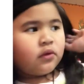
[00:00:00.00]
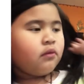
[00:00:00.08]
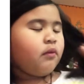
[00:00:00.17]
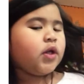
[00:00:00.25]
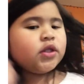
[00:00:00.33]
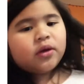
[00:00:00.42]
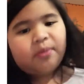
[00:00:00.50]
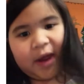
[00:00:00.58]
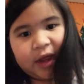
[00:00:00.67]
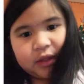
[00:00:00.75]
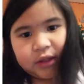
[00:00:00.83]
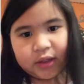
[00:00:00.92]
when they're
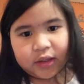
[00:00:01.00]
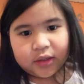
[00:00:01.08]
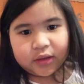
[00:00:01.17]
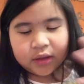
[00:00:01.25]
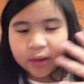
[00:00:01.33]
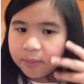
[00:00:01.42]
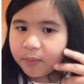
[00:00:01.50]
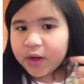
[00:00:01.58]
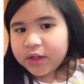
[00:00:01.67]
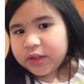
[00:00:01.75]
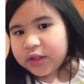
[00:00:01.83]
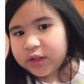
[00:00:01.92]
battling
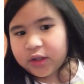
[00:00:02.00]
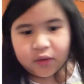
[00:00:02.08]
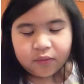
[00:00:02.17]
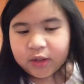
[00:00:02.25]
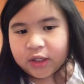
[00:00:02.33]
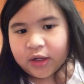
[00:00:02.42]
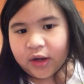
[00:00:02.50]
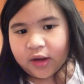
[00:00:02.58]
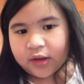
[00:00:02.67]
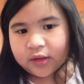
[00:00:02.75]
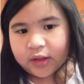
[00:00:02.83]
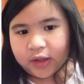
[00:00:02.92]
someone in the arena.
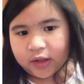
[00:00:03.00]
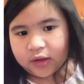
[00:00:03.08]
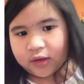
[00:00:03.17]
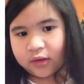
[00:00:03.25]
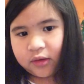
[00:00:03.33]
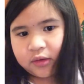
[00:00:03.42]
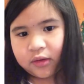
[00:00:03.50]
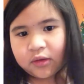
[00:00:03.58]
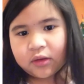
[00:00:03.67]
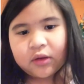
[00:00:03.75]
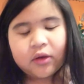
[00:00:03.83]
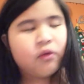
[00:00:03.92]
Like,
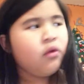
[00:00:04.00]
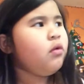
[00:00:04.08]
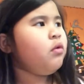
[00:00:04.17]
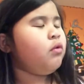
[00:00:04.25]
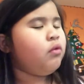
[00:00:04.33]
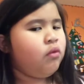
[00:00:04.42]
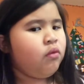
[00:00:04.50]
who?